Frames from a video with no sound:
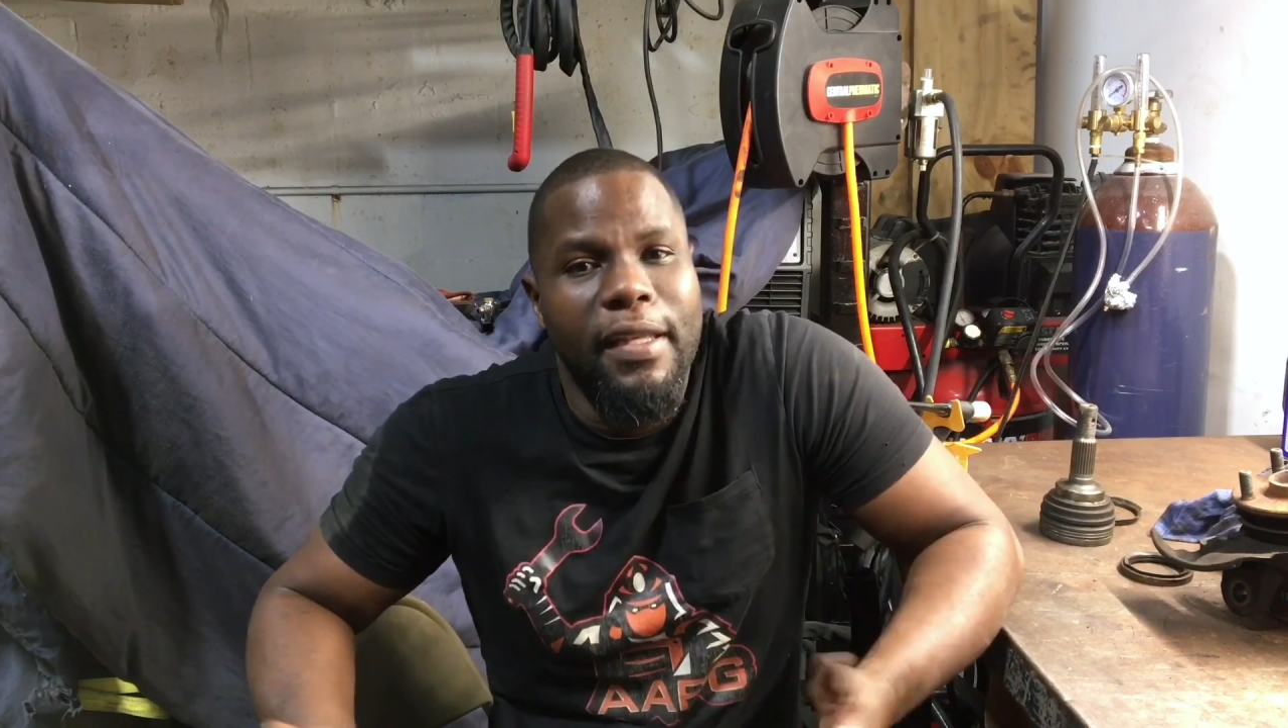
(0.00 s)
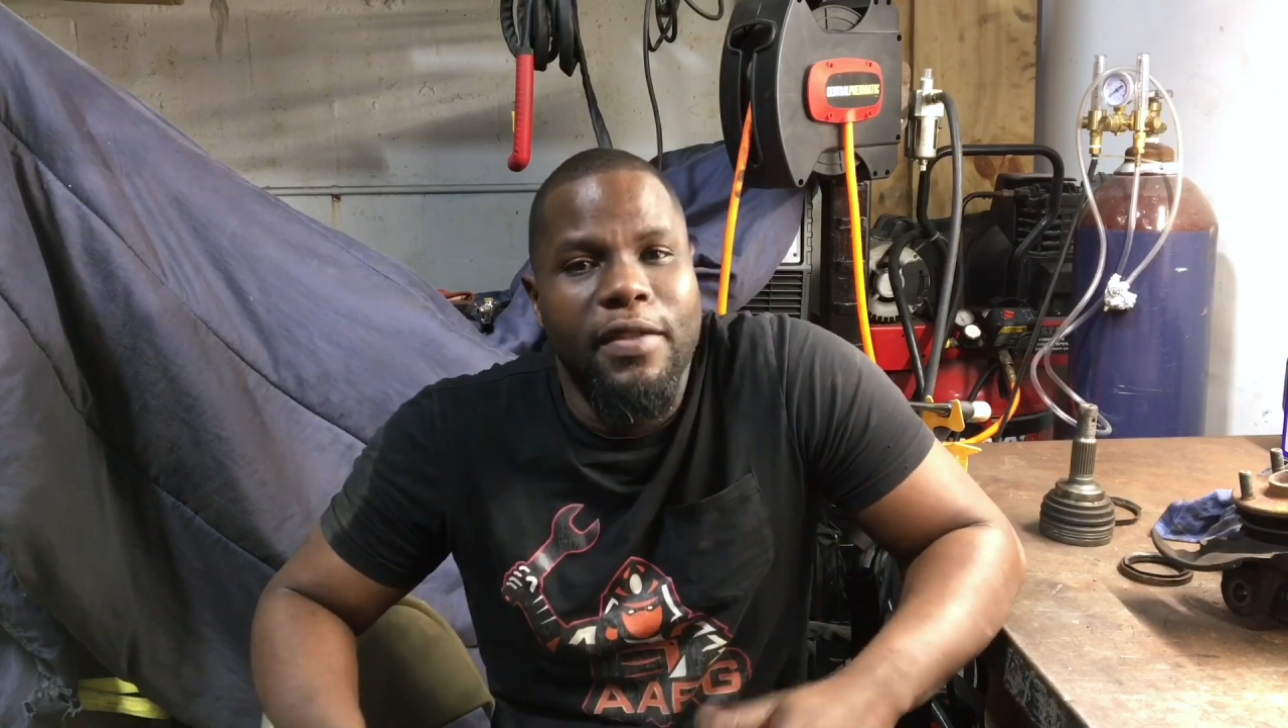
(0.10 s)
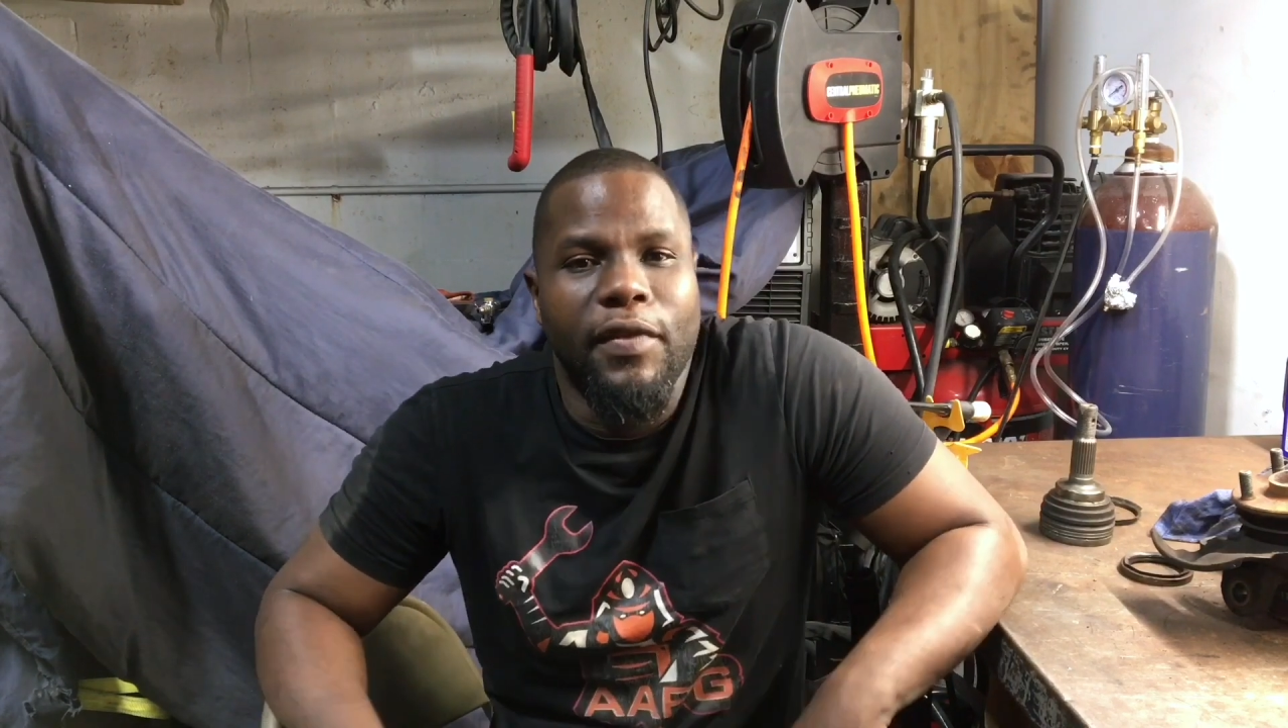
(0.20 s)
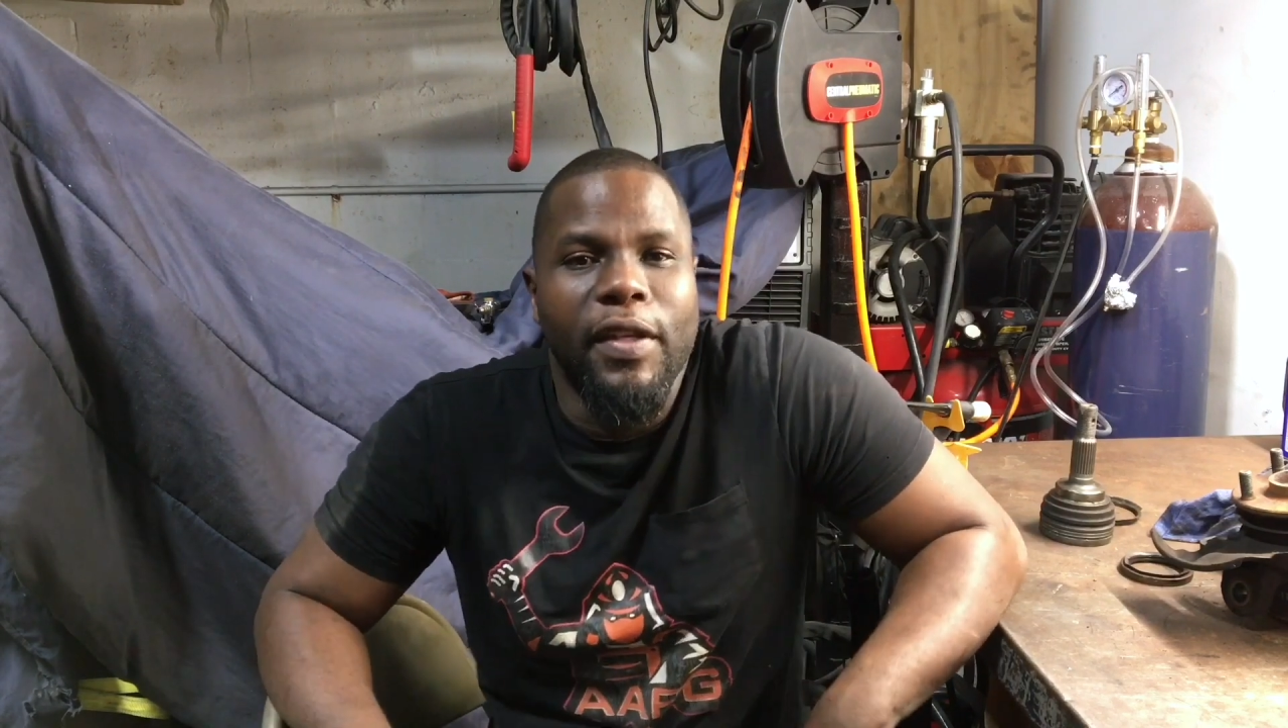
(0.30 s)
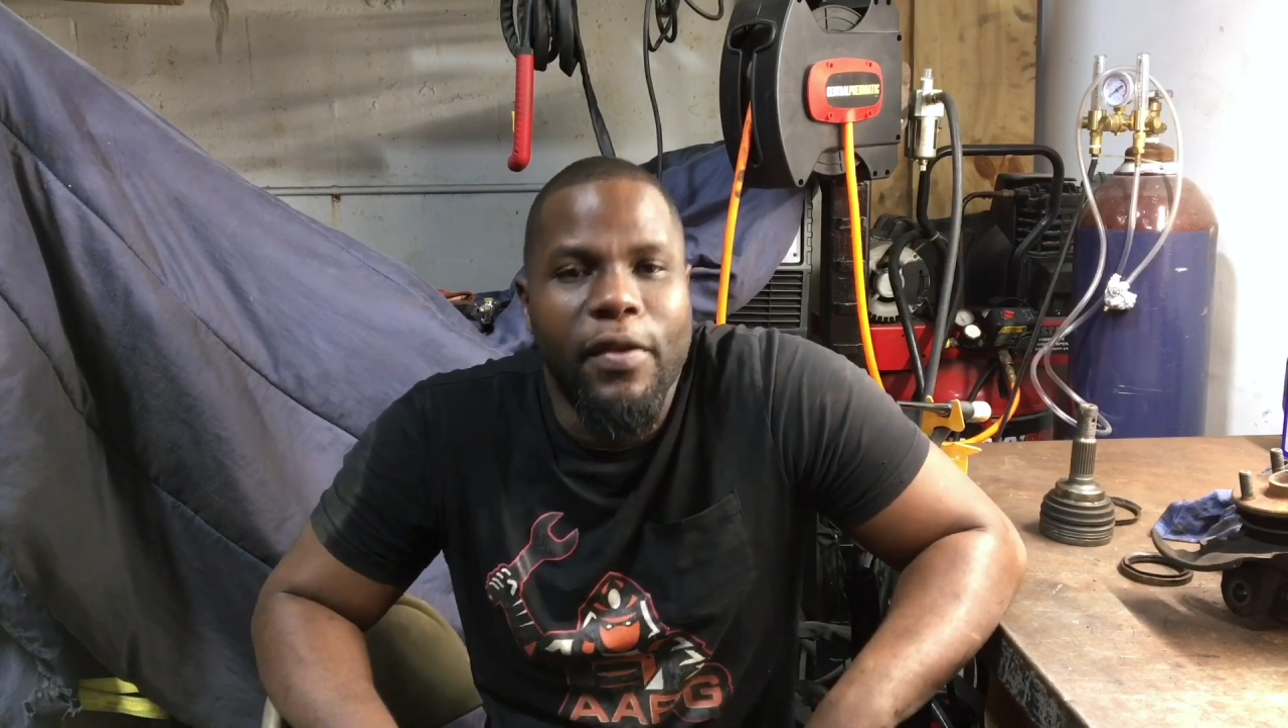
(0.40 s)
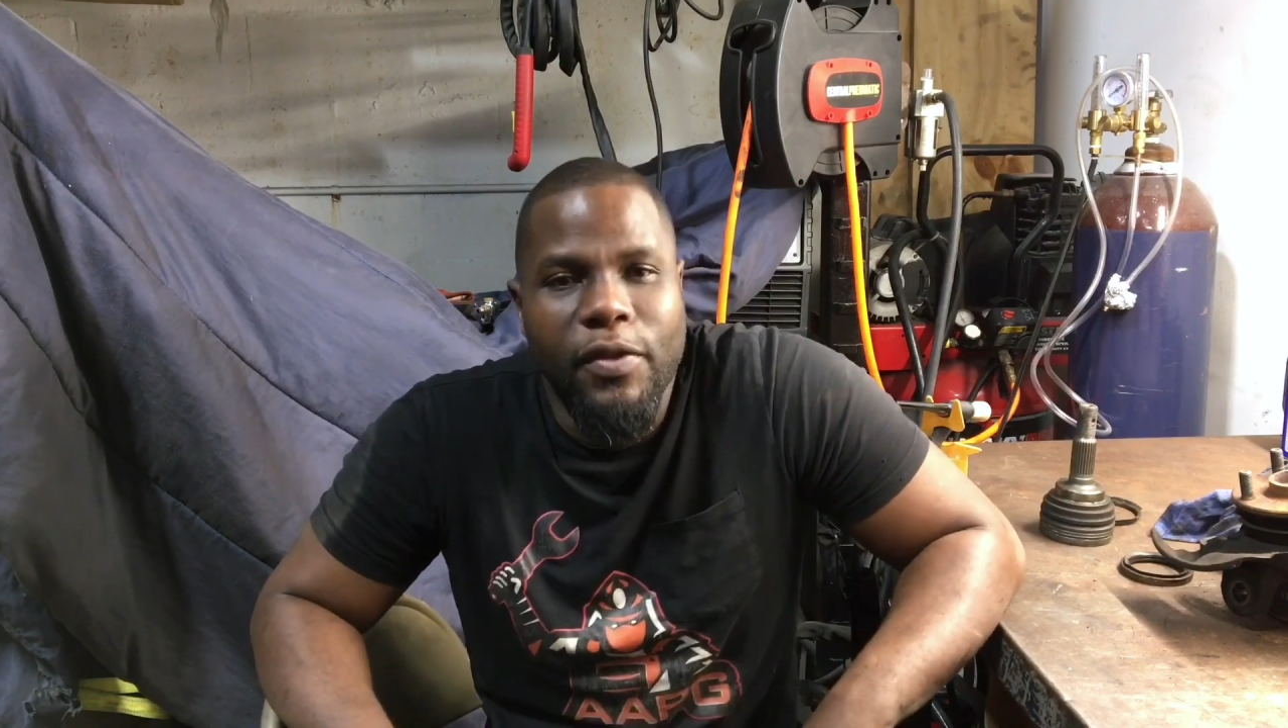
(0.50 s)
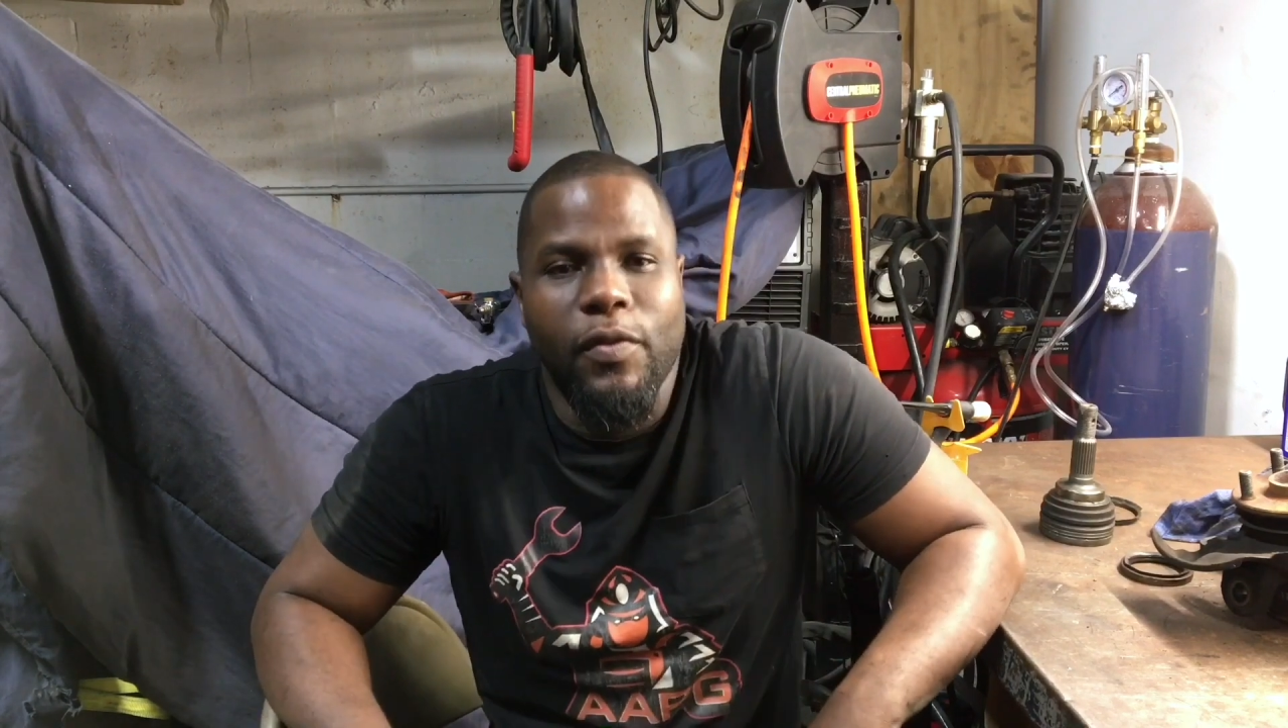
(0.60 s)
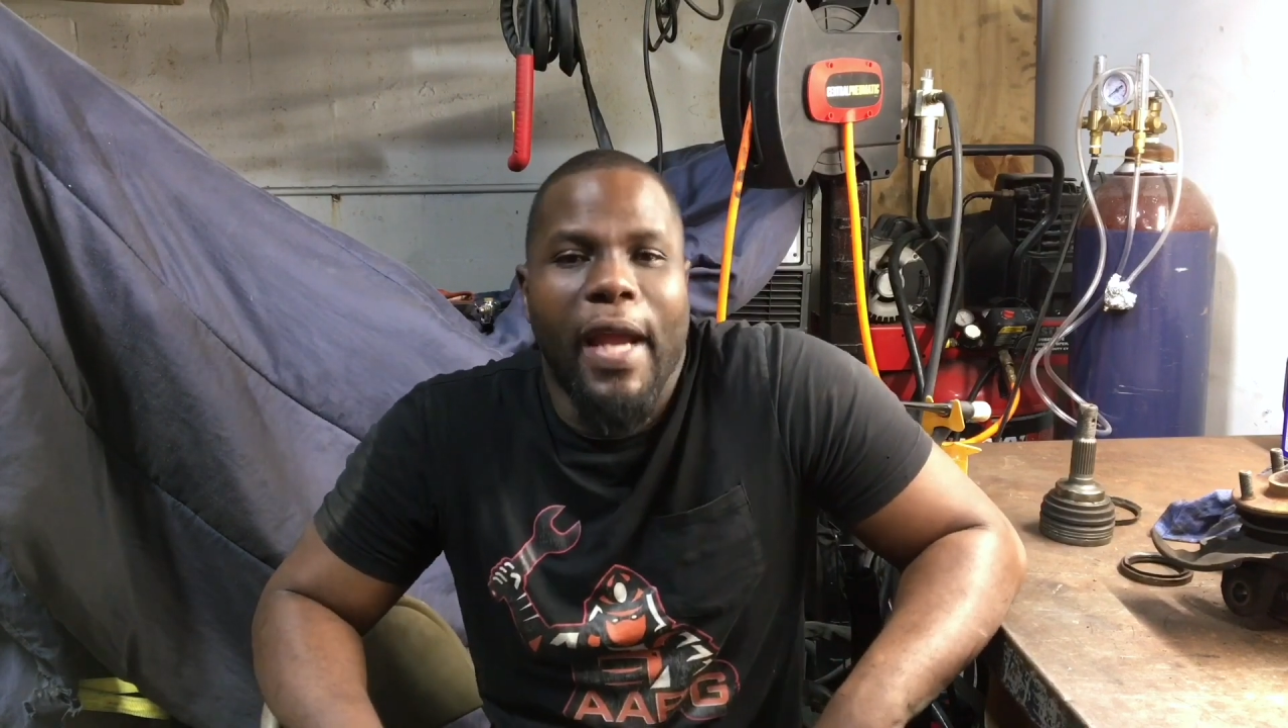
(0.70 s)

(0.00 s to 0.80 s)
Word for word: these videos.